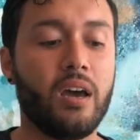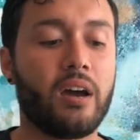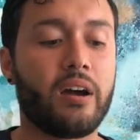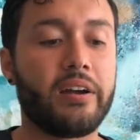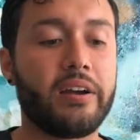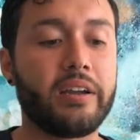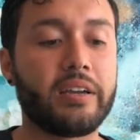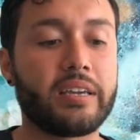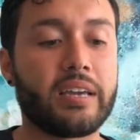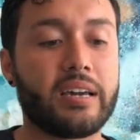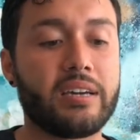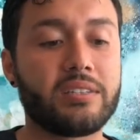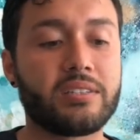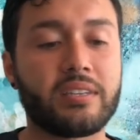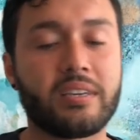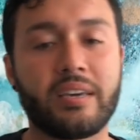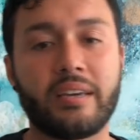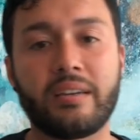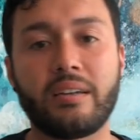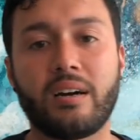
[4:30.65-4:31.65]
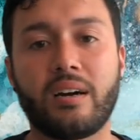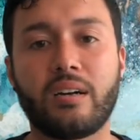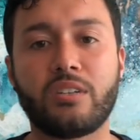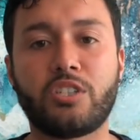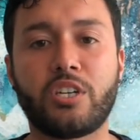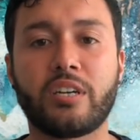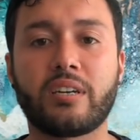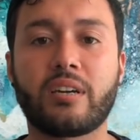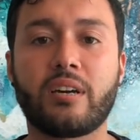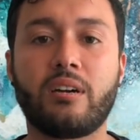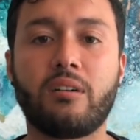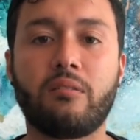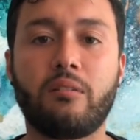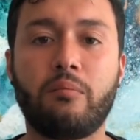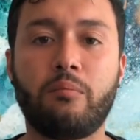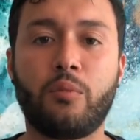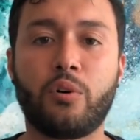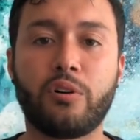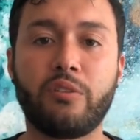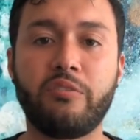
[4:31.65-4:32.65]
All right, guys, again, uh, check out
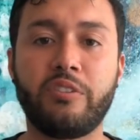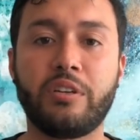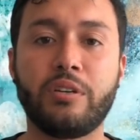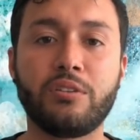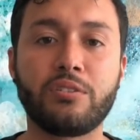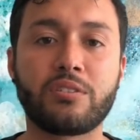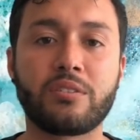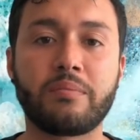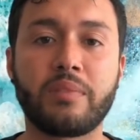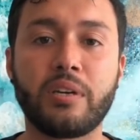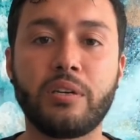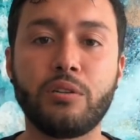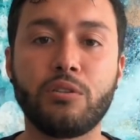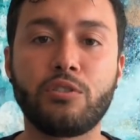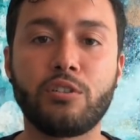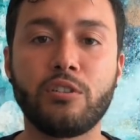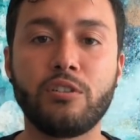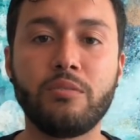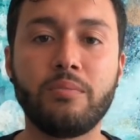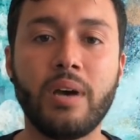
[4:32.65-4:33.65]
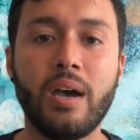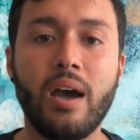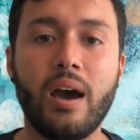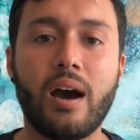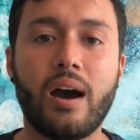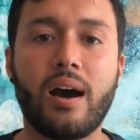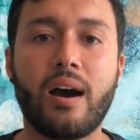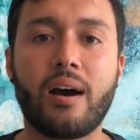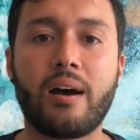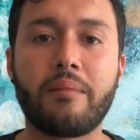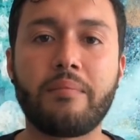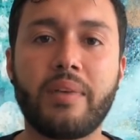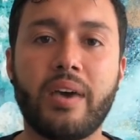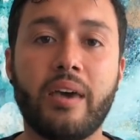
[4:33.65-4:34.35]
more videos on my YouTube um,